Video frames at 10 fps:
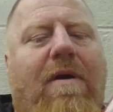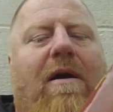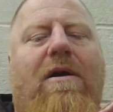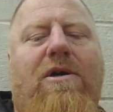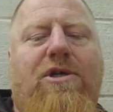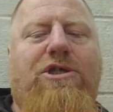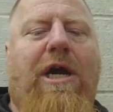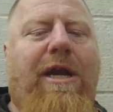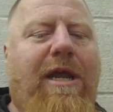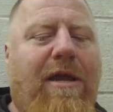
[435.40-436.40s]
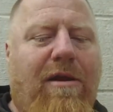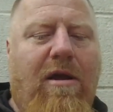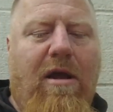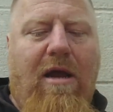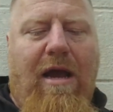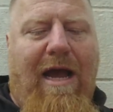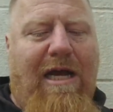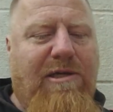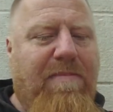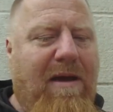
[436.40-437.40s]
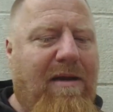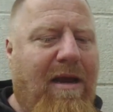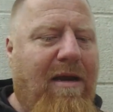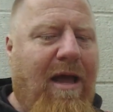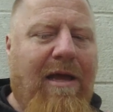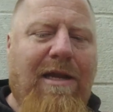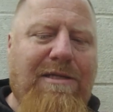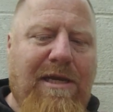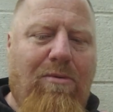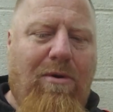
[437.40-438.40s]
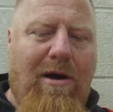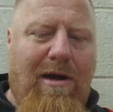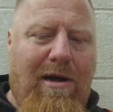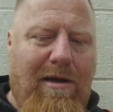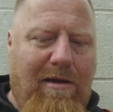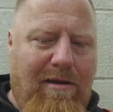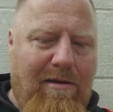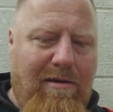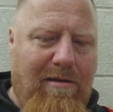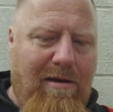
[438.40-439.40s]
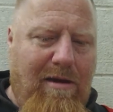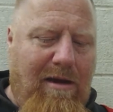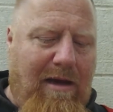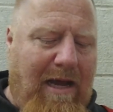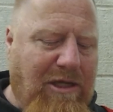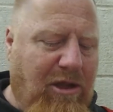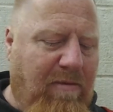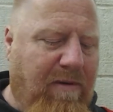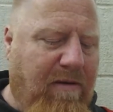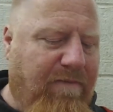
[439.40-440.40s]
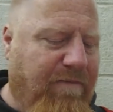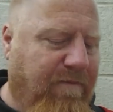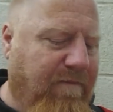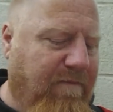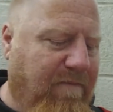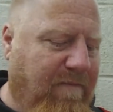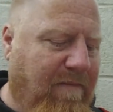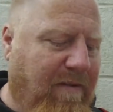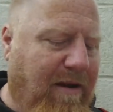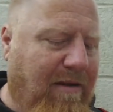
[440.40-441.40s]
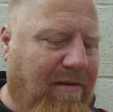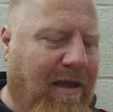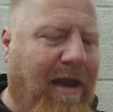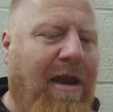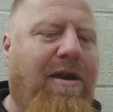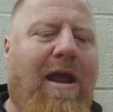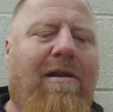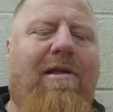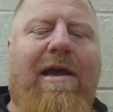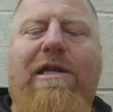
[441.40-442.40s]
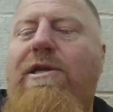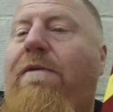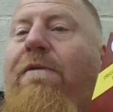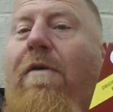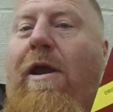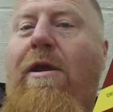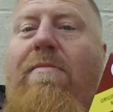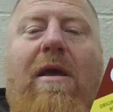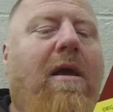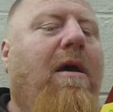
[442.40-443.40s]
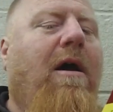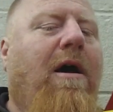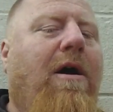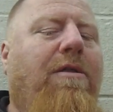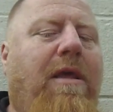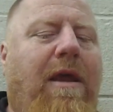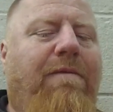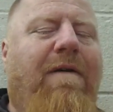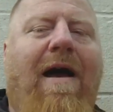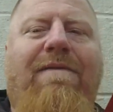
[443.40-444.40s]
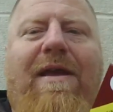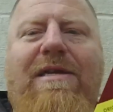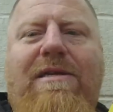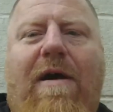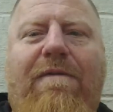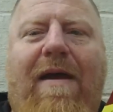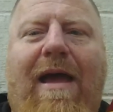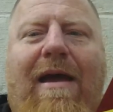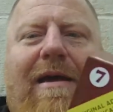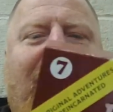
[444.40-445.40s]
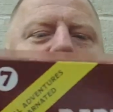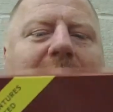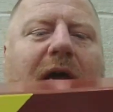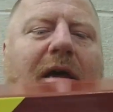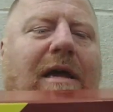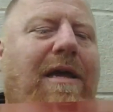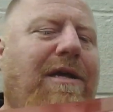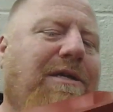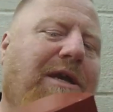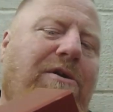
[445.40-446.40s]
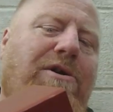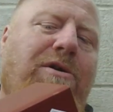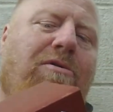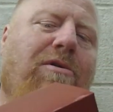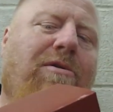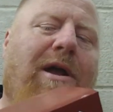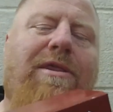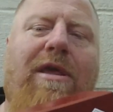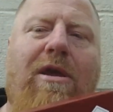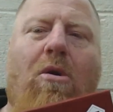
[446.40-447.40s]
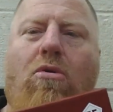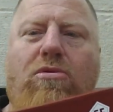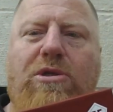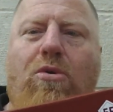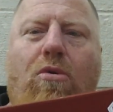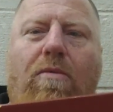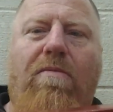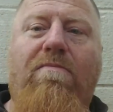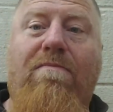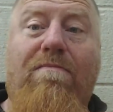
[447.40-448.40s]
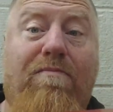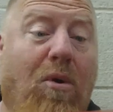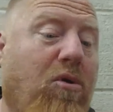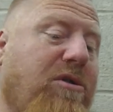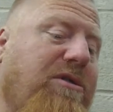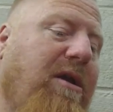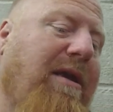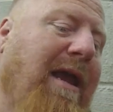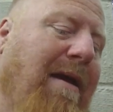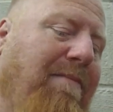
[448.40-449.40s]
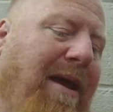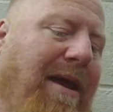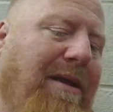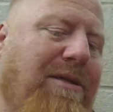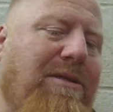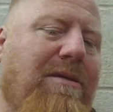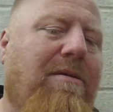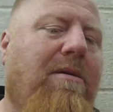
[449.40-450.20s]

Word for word: uh, shiny aspect. And I could see why it has a little bit of like indent, like it's framed. Uh, the five E stuff ha is geared to look like the old school books and campaigns.